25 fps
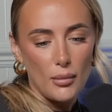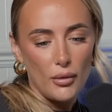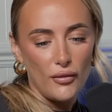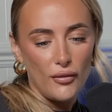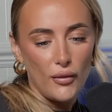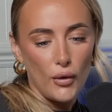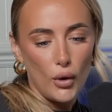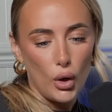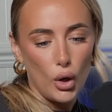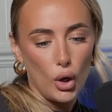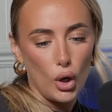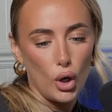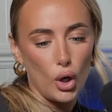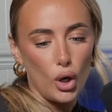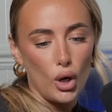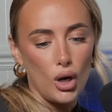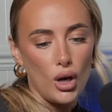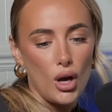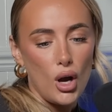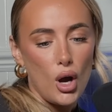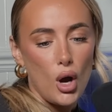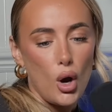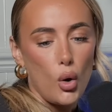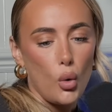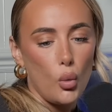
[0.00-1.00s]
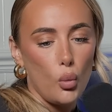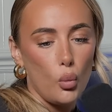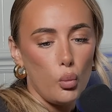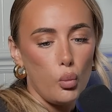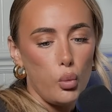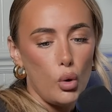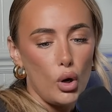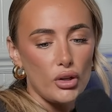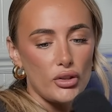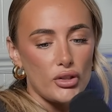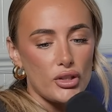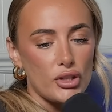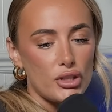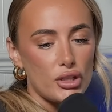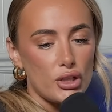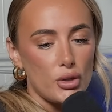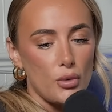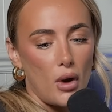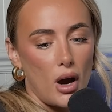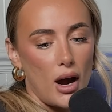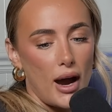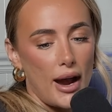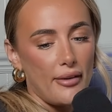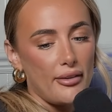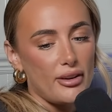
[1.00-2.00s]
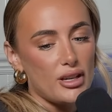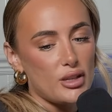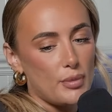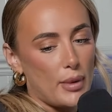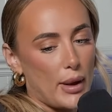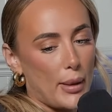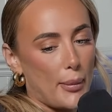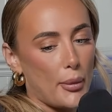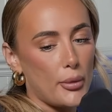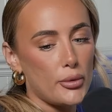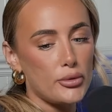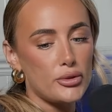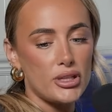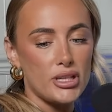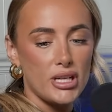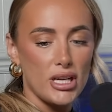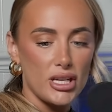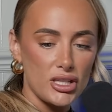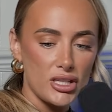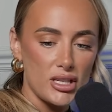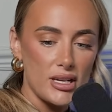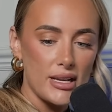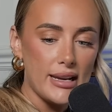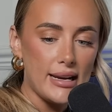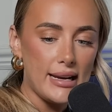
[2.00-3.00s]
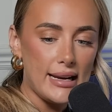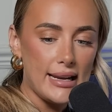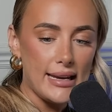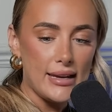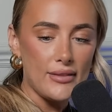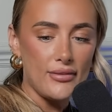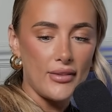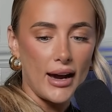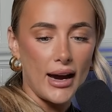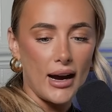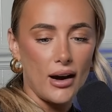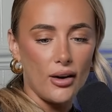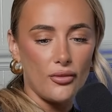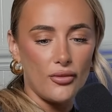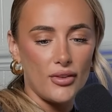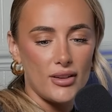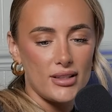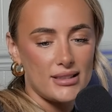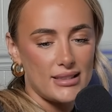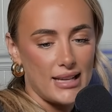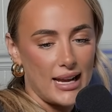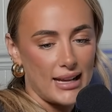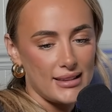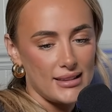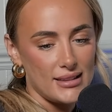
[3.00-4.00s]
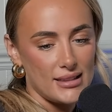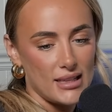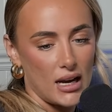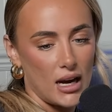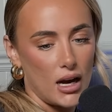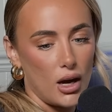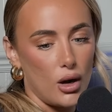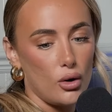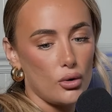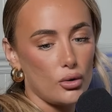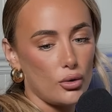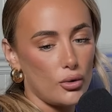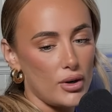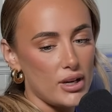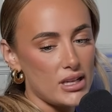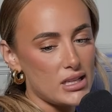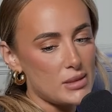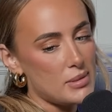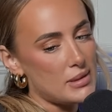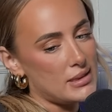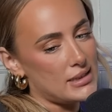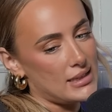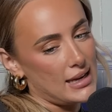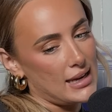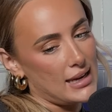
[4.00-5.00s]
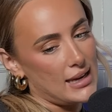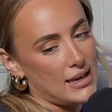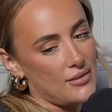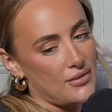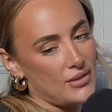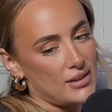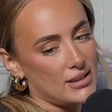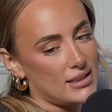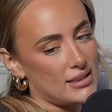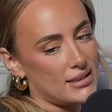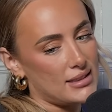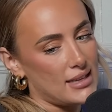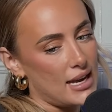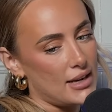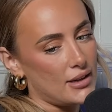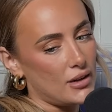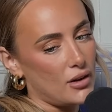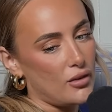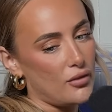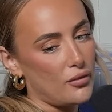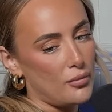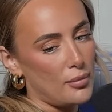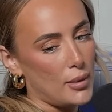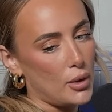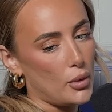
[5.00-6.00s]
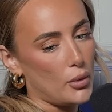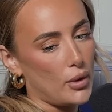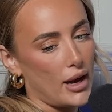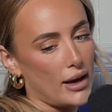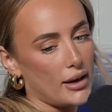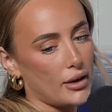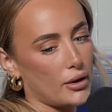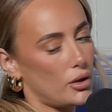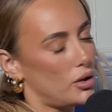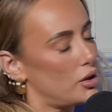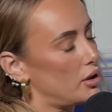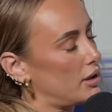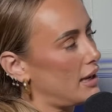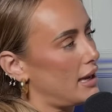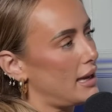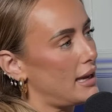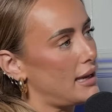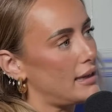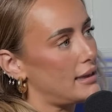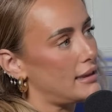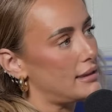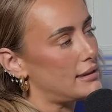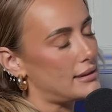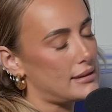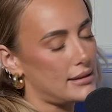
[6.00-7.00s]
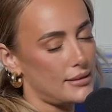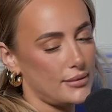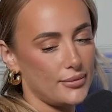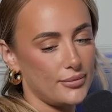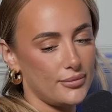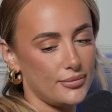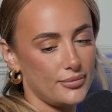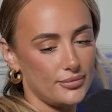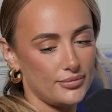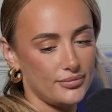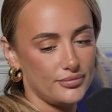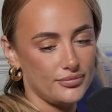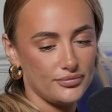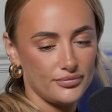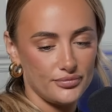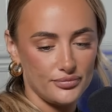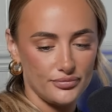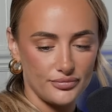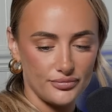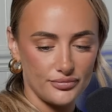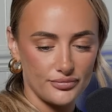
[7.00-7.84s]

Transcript: 4. What do Irish people traditionally leave out for Santa on Christmas Eve instead of milk and cookies?